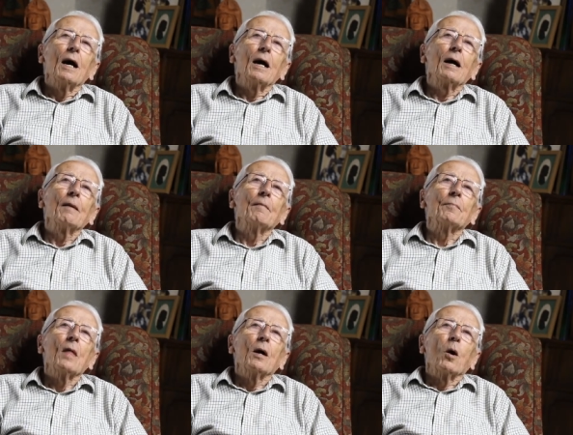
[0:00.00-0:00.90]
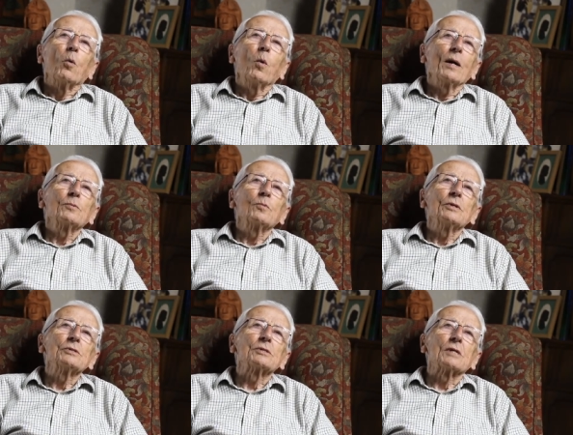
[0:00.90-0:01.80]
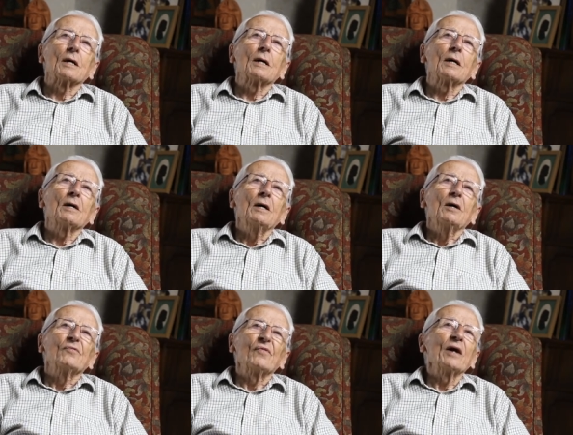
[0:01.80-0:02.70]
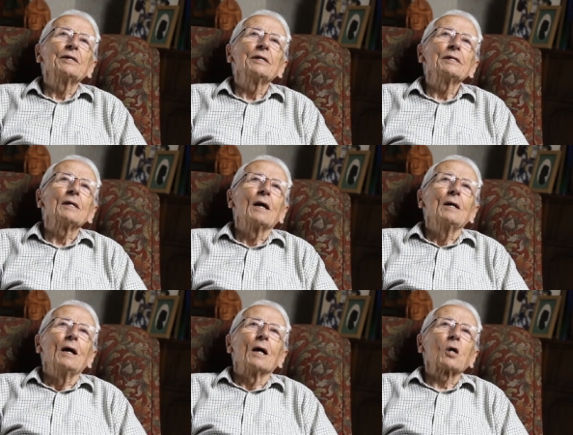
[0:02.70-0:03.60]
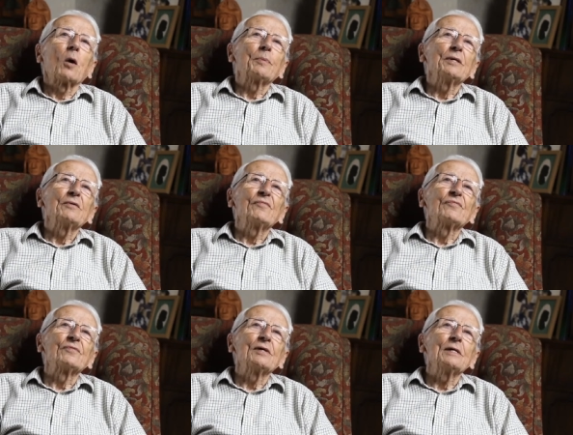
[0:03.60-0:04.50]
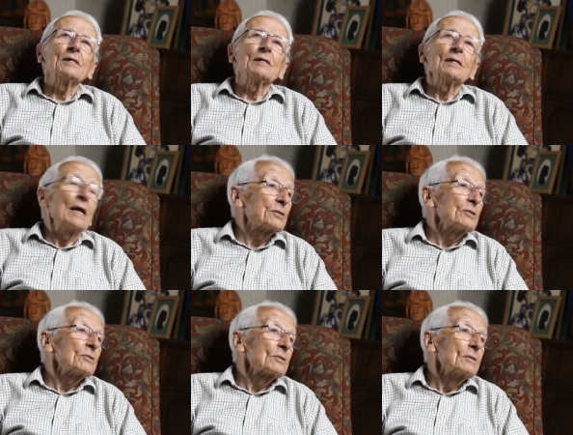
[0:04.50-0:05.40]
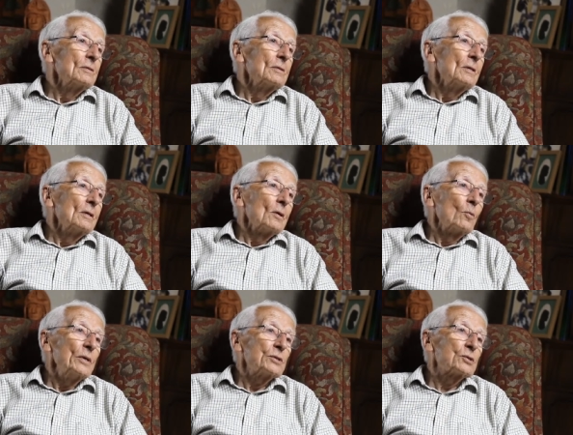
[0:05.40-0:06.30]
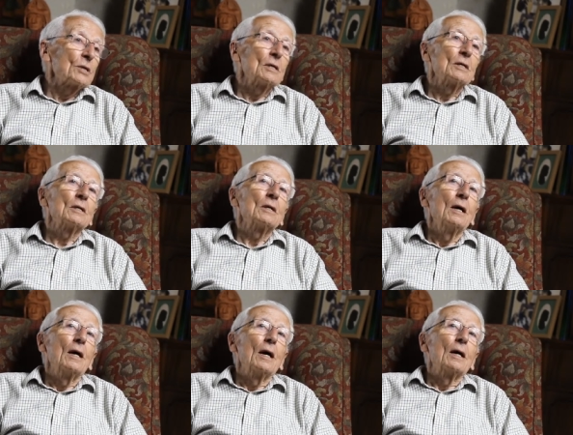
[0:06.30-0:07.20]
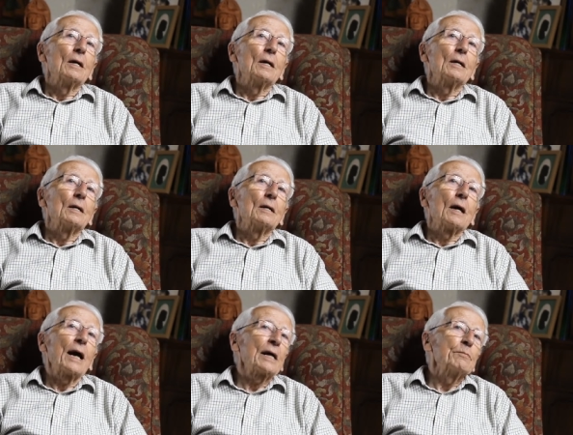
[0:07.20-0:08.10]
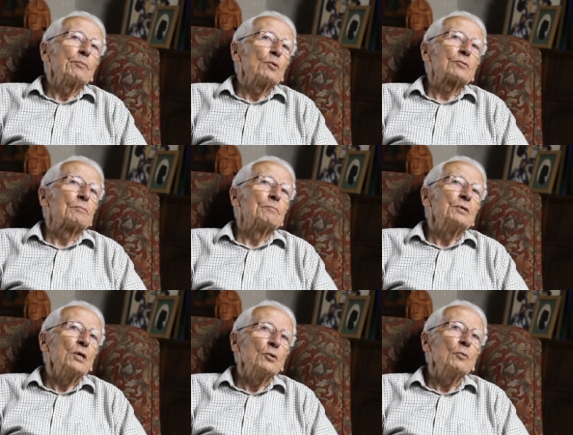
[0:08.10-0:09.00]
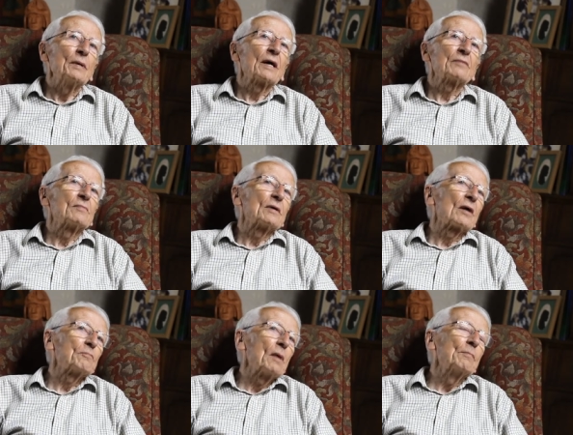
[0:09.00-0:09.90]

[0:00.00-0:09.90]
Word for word: Um, one was uh, finding a copy of the letters, which uh, uh I hadn't bought new, but I, I